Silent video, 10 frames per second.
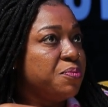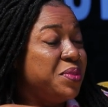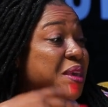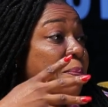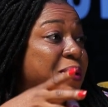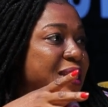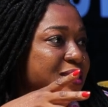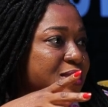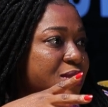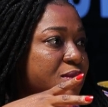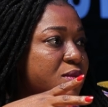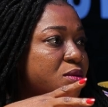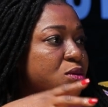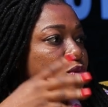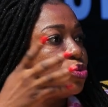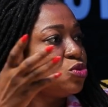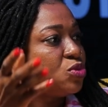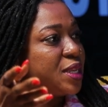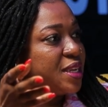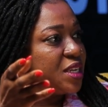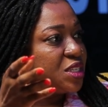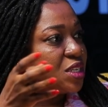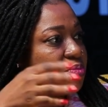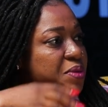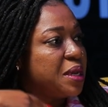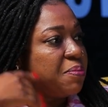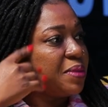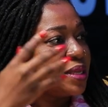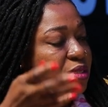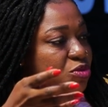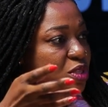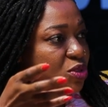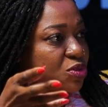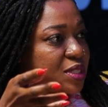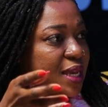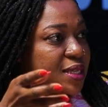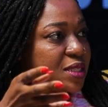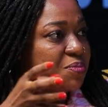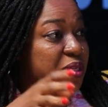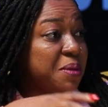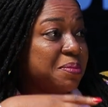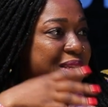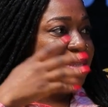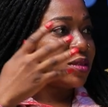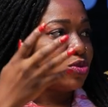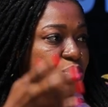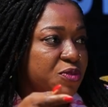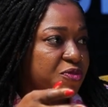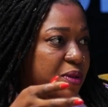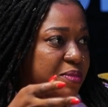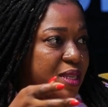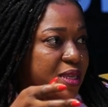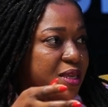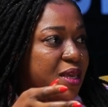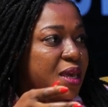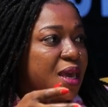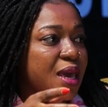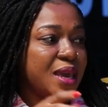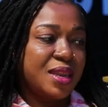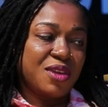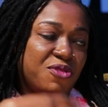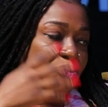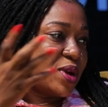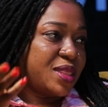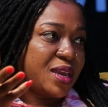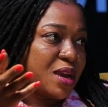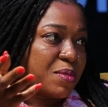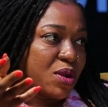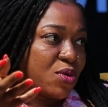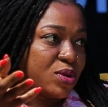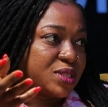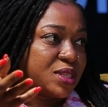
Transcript: be a blessing to the nation, be a blessing to the society, be a blessing to the family and everyone they come across.